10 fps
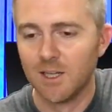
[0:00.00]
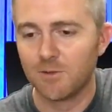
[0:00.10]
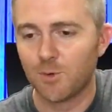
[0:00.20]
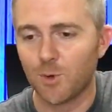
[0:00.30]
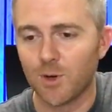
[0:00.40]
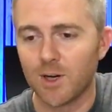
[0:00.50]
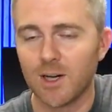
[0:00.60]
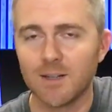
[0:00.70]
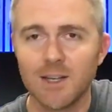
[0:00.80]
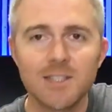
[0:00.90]
for
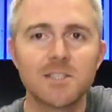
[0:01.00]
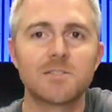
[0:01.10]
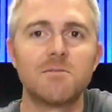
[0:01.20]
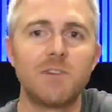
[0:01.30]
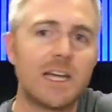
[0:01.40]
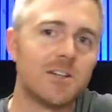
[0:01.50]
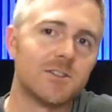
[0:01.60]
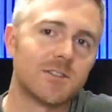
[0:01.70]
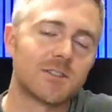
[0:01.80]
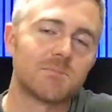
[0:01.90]
uh, not just
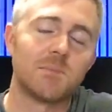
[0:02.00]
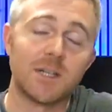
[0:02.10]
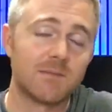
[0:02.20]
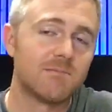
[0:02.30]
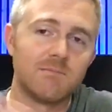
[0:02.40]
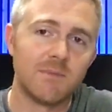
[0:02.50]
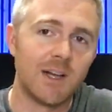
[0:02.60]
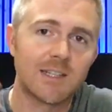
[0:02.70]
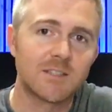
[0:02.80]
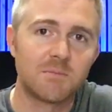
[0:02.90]
Vaders, but
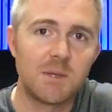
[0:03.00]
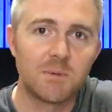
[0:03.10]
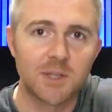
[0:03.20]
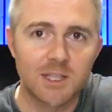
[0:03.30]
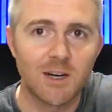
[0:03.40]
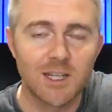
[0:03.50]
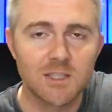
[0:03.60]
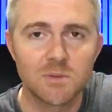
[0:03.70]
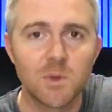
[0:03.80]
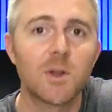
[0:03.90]
lots of people in
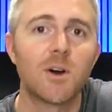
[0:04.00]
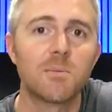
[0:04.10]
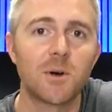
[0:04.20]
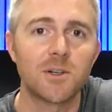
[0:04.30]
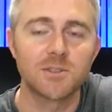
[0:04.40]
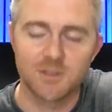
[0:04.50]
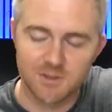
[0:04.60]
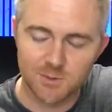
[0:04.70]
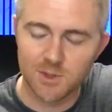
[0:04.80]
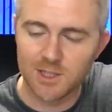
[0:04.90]
costume with hard parts.
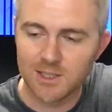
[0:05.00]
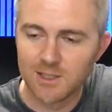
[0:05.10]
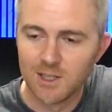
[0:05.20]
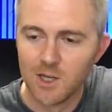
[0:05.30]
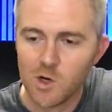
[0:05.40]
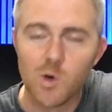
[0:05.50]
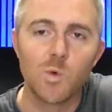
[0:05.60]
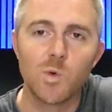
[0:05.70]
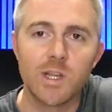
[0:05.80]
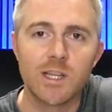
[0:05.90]
It's really,
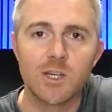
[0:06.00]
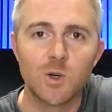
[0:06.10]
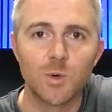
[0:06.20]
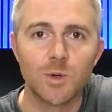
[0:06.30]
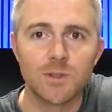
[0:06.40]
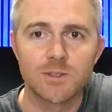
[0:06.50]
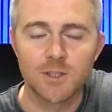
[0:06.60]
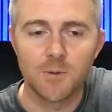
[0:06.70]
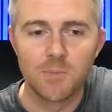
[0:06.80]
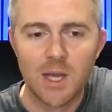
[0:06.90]
really cool.
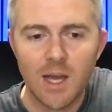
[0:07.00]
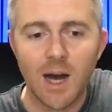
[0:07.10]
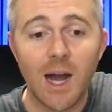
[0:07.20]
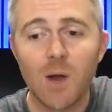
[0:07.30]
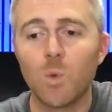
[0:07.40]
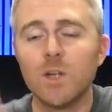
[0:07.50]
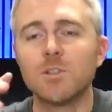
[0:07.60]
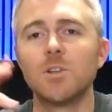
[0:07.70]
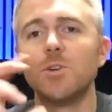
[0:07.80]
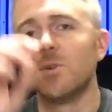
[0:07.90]
So I will
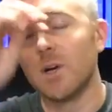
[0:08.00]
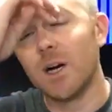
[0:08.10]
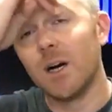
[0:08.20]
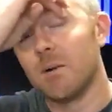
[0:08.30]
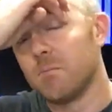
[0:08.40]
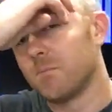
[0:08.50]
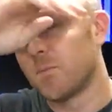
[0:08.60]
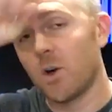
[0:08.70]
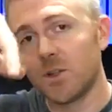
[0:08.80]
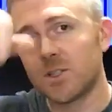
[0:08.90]
do, um,
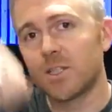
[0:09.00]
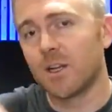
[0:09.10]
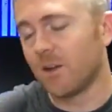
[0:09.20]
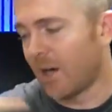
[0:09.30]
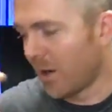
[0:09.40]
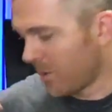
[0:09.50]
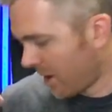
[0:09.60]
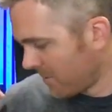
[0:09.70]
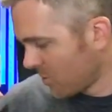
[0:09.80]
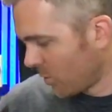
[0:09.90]
on this channel, I,
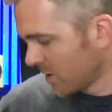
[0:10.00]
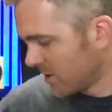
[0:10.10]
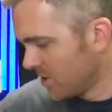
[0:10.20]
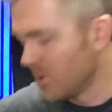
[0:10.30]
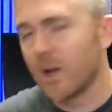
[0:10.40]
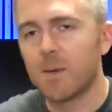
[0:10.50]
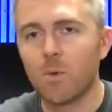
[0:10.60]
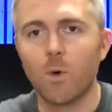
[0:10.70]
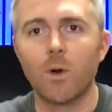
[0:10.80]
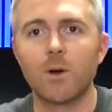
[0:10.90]
I'm going to do a
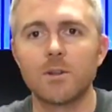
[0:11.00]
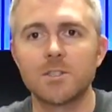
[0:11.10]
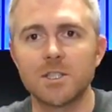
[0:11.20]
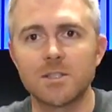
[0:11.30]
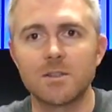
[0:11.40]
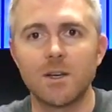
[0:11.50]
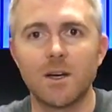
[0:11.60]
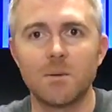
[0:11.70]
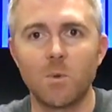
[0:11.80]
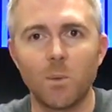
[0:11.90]
more, just
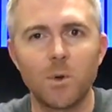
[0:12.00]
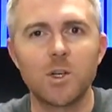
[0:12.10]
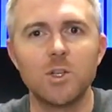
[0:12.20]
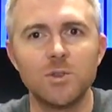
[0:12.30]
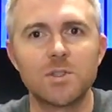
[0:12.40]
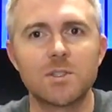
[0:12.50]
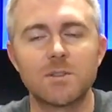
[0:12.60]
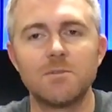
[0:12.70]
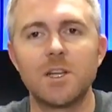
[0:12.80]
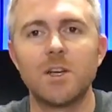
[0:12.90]
uh, more produced
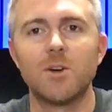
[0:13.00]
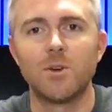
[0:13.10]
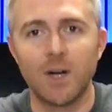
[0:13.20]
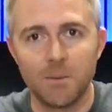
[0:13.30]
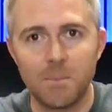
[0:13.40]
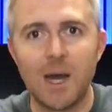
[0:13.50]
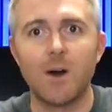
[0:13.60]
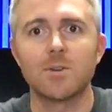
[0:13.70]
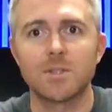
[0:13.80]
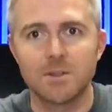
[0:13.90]
video
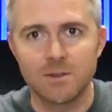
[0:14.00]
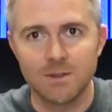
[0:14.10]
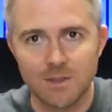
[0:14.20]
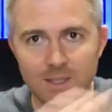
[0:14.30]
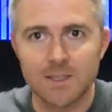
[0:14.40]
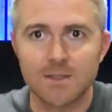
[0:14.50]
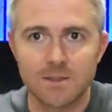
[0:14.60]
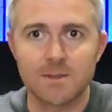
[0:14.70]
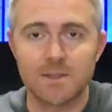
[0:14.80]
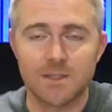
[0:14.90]
about this
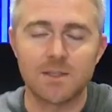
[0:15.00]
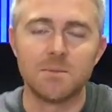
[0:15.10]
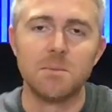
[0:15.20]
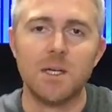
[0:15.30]
system